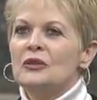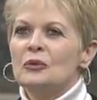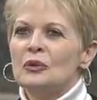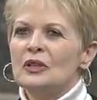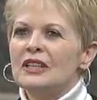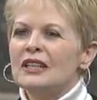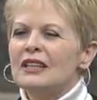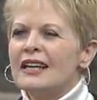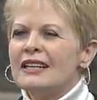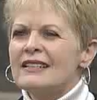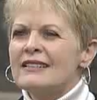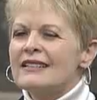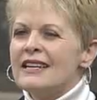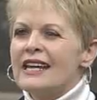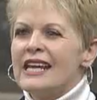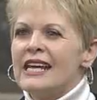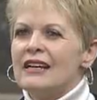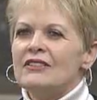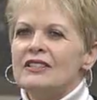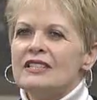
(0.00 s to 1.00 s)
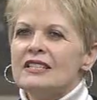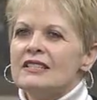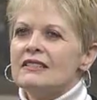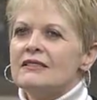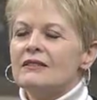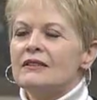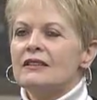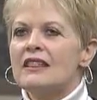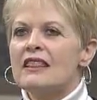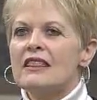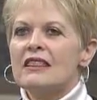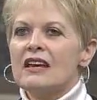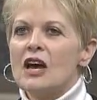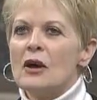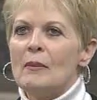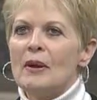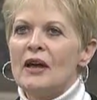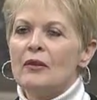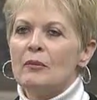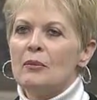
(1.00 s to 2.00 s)
really likes to have his
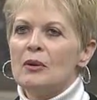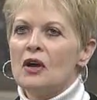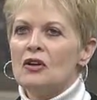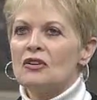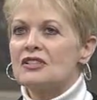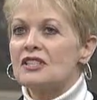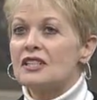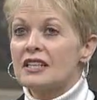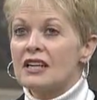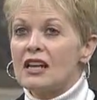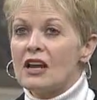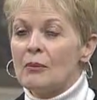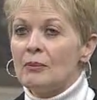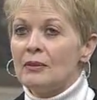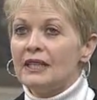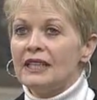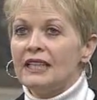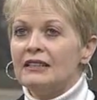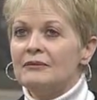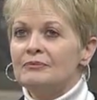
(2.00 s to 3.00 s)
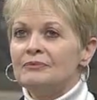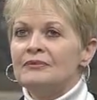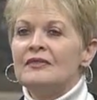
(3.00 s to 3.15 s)
thumb on the pulse of the company.